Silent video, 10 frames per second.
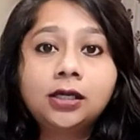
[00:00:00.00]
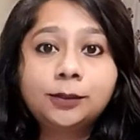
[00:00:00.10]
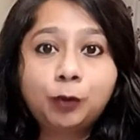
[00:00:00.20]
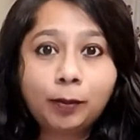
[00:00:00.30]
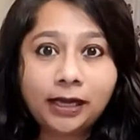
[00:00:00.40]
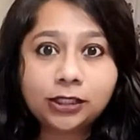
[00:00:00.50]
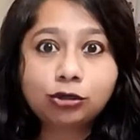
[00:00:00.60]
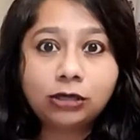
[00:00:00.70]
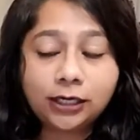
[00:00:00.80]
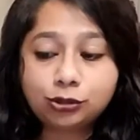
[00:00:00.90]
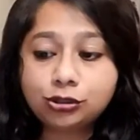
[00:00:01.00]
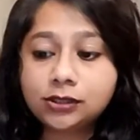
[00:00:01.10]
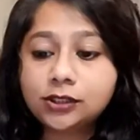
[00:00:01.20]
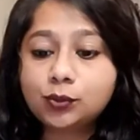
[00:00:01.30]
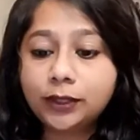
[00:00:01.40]
diplomatic
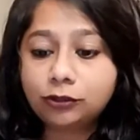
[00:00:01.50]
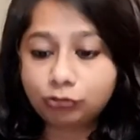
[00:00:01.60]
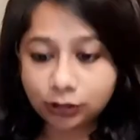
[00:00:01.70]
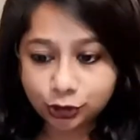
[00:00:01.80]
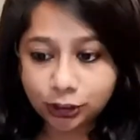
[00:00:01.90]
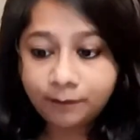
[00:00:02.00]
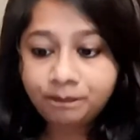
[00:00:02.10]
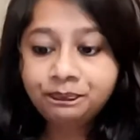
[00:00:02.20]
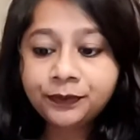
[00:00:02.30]
relations with Russia.